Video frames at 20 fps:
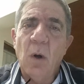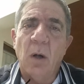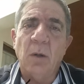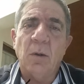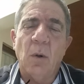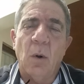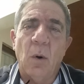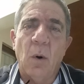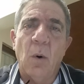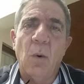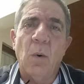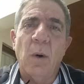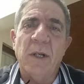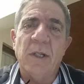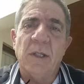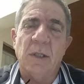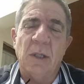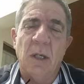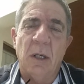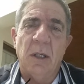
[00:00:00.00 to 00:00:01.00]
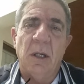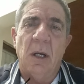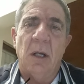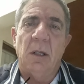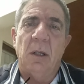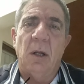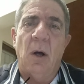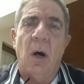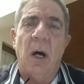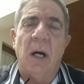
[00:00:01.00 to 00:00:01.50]
always
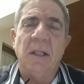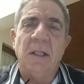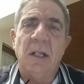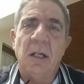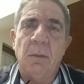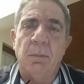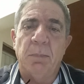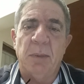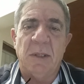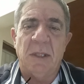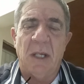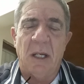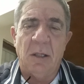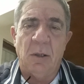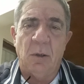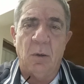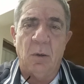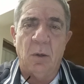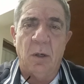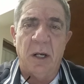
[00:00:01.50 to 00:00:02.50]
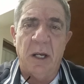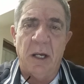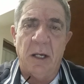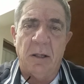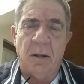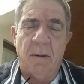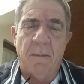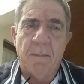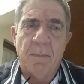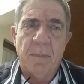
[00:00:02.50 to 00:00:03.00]
100% correct.
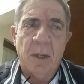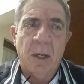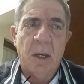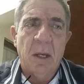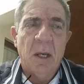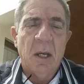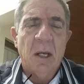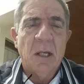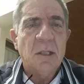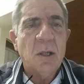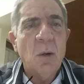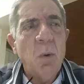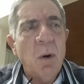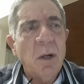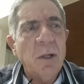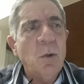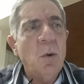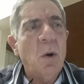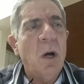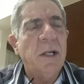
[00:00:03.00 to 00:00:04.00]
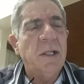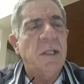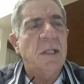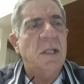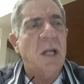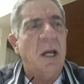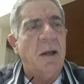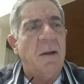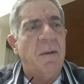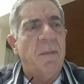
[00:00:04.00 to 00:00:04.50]
So what do I
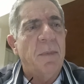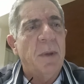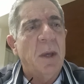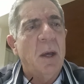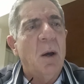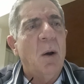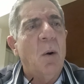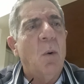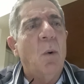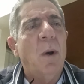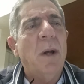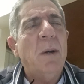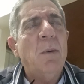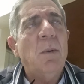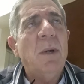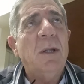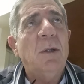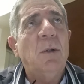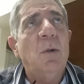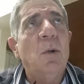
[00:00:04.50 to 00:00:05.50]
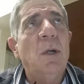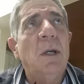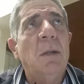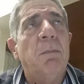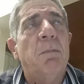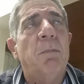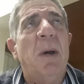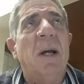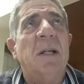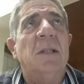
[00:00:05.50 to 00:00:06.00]
say? When we're doing
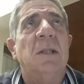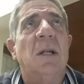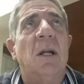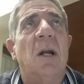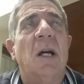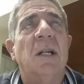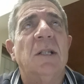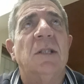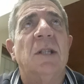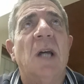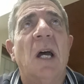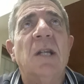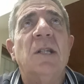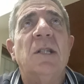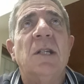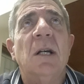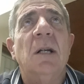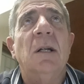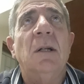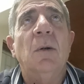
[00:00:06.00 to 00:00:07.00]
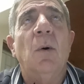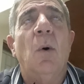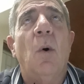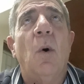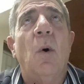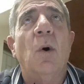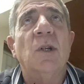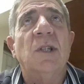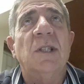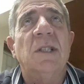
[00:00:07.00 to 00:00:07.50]
pasteurization
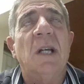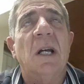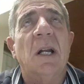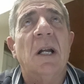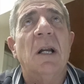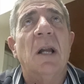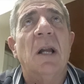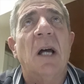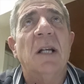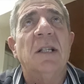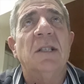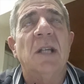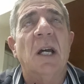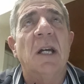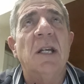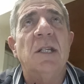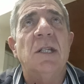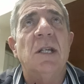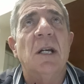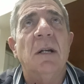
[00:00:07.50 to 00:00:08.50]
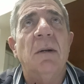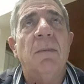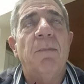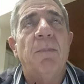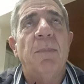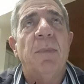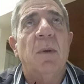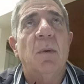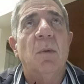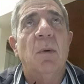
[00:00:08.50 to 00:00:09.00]
or sterilization
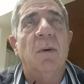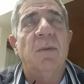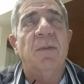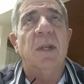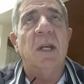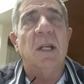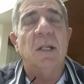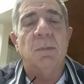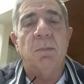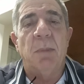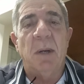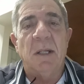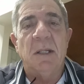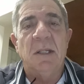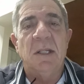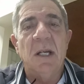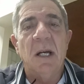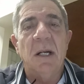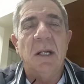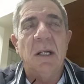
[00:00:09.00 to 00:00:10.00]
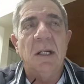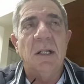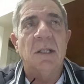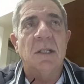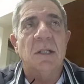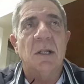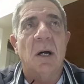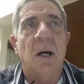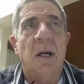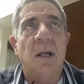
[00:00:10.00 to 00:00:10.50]
with this bacteria inside,